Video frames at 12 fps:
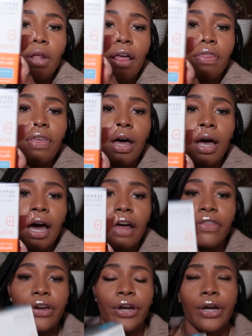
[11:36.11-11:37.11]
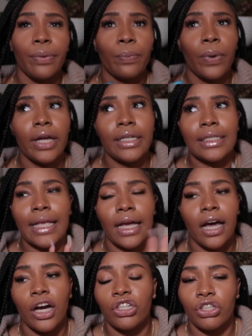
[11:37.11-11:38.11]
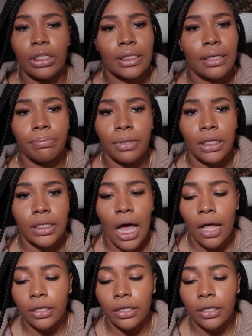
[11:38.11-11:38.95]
The other one is like $100 and something.